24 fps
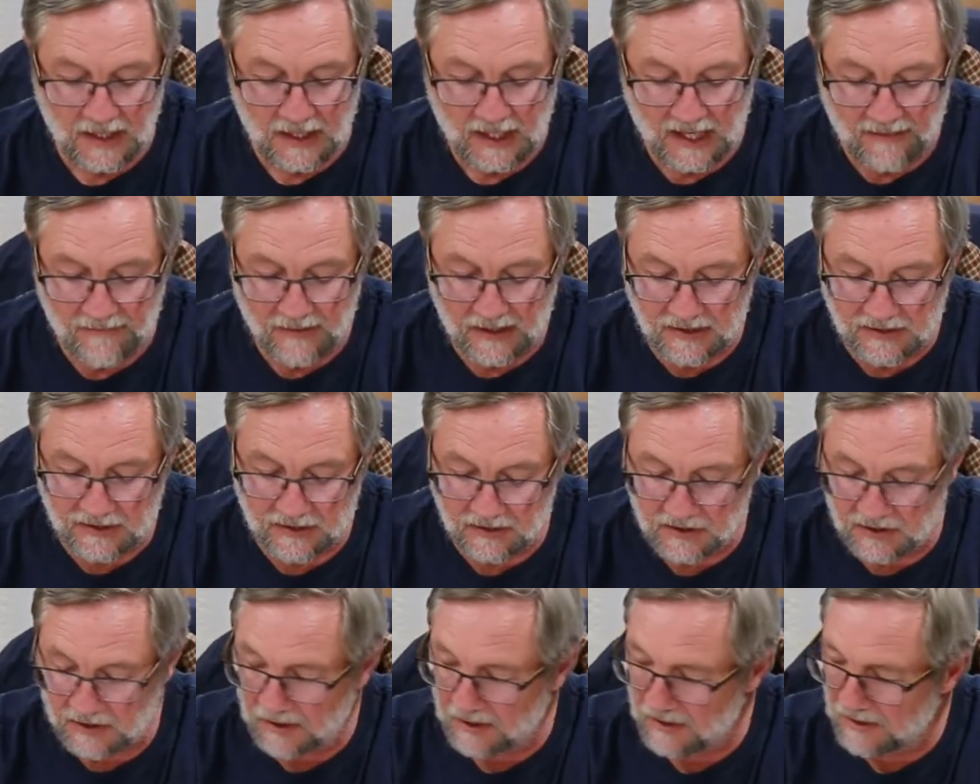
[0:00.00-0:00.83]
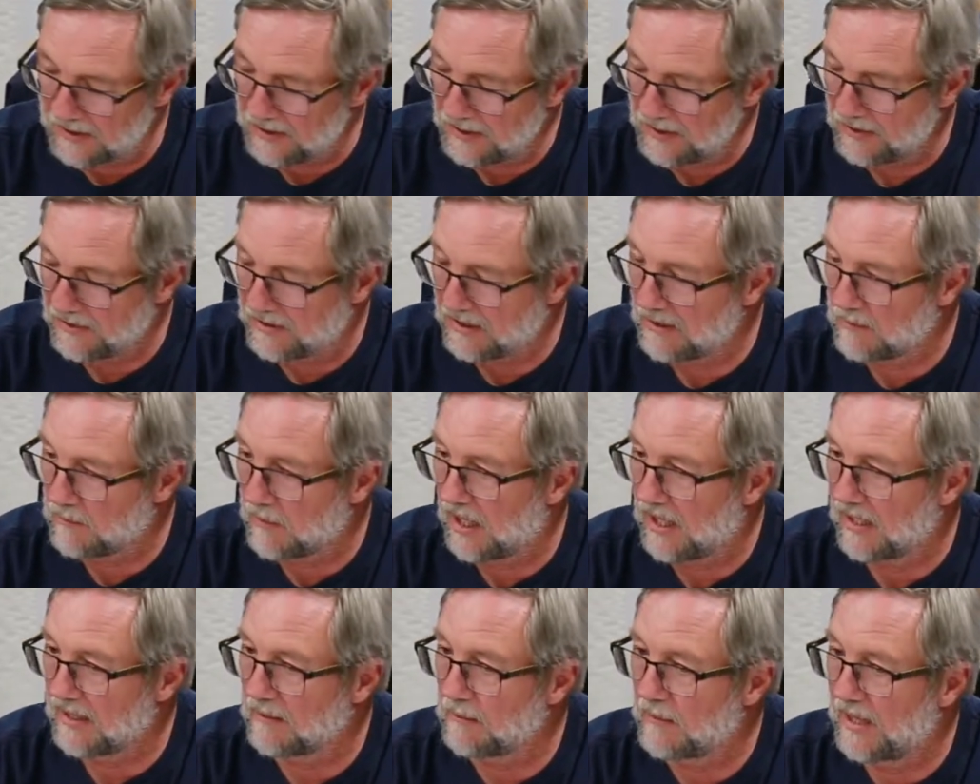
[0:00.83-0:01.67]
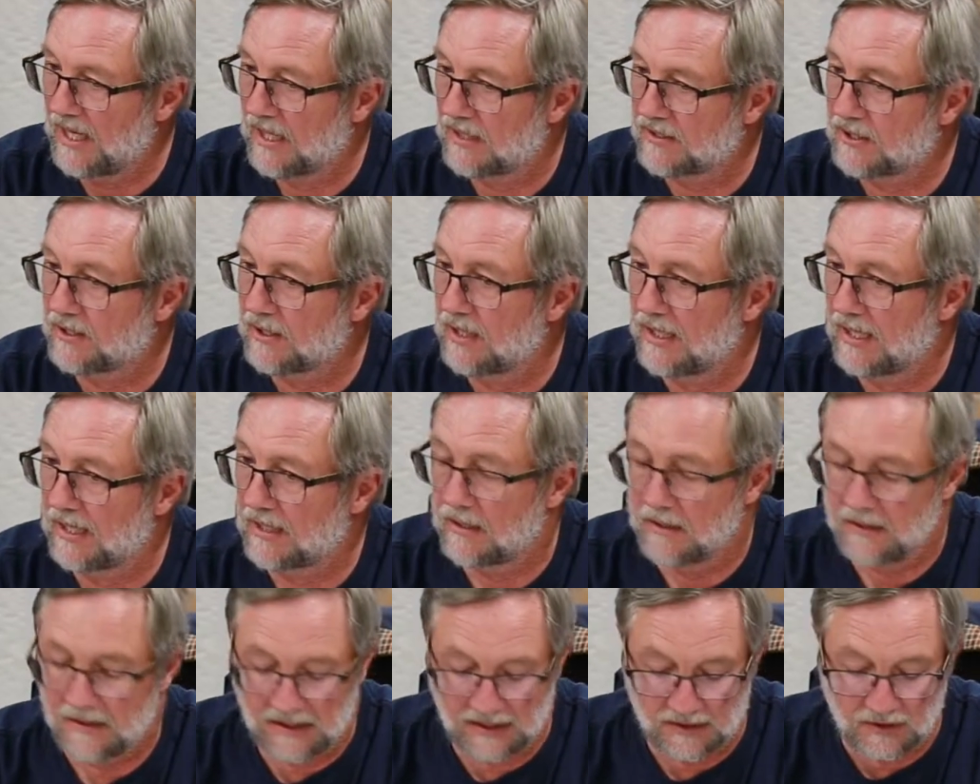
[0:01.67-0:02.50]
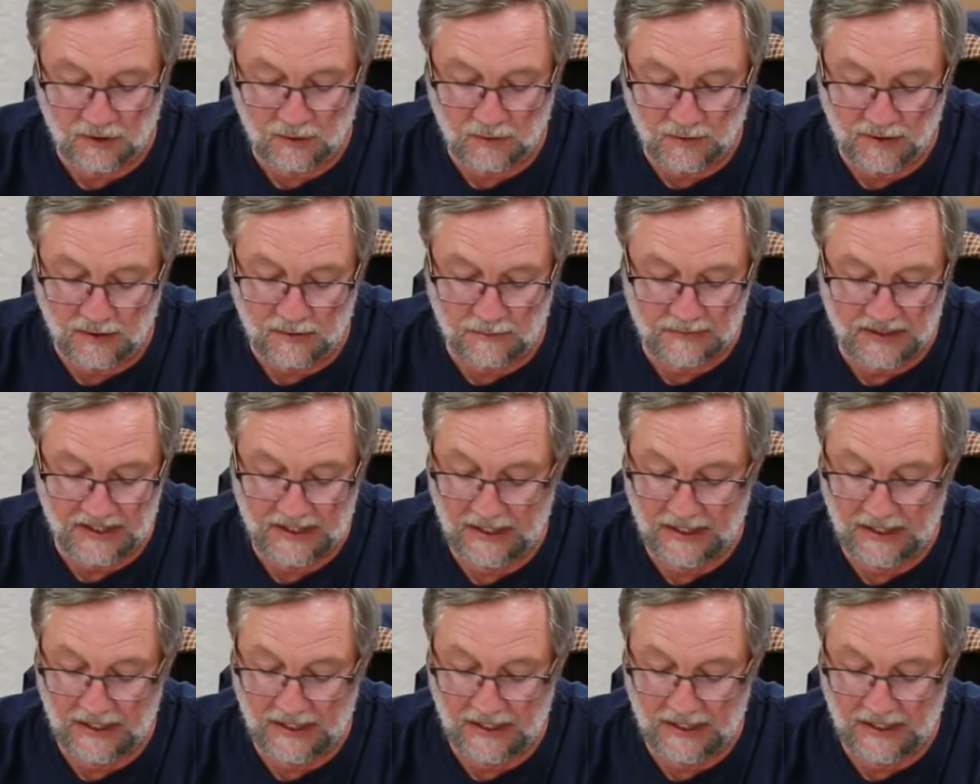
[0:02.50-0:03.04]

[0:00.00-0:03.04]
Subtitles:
I've also started using Model Master acrylic